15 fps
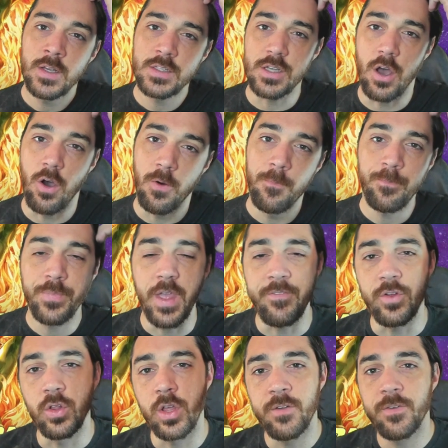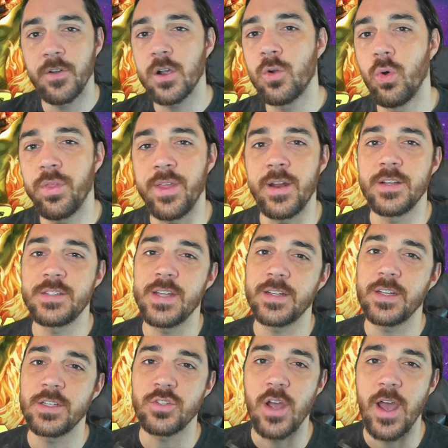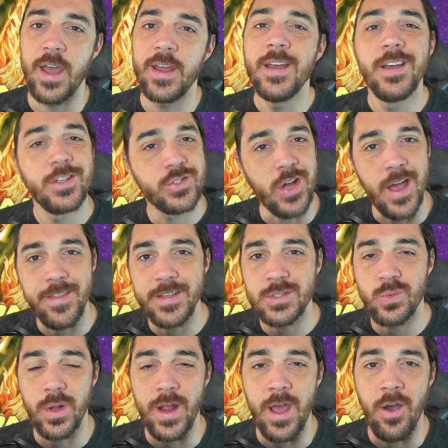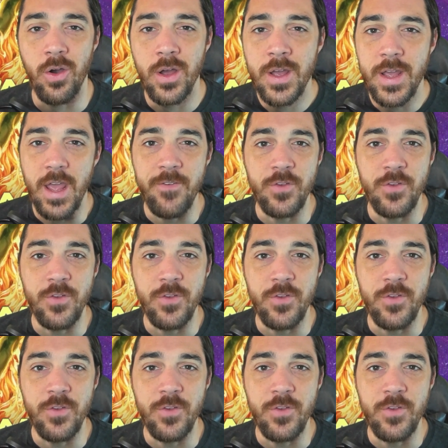So if you're looking for a cool Thanos deck to try this one out.